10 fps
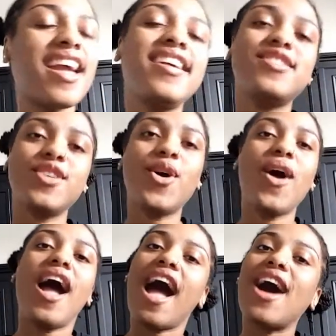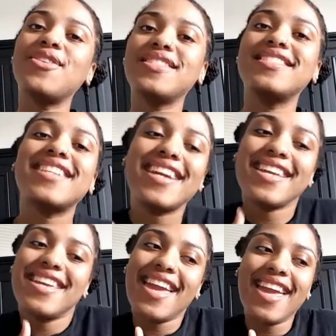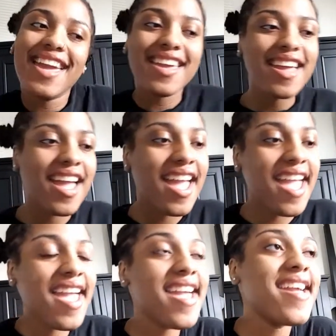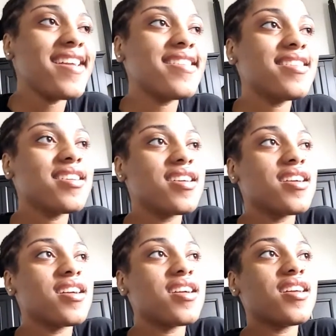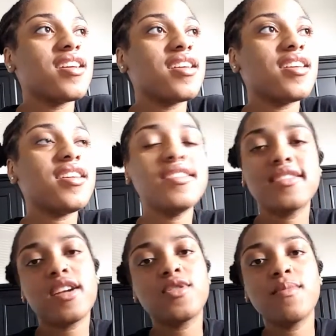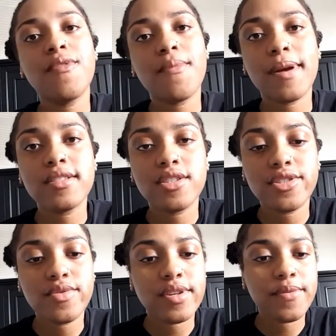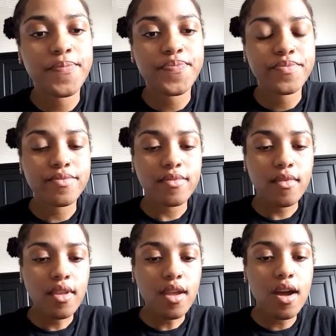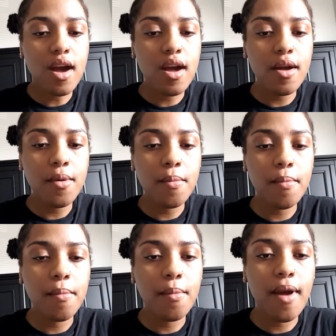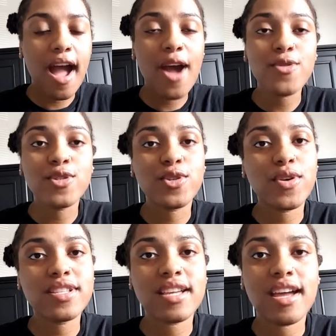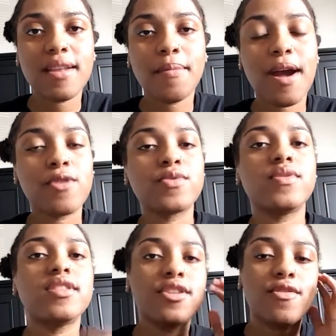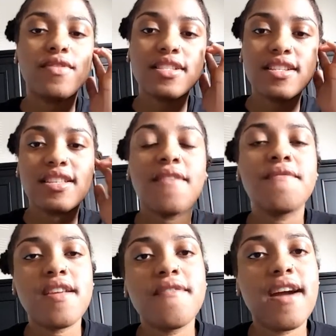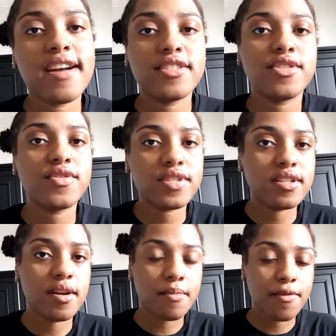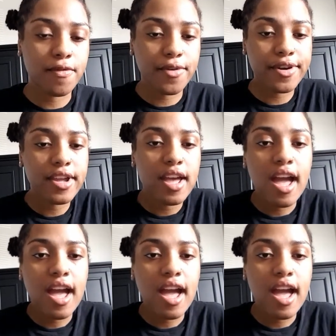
And so I was just like, yay. And he scheduled me for my surgery. I was so excited, but I was really nervous because I've never had surgery done before.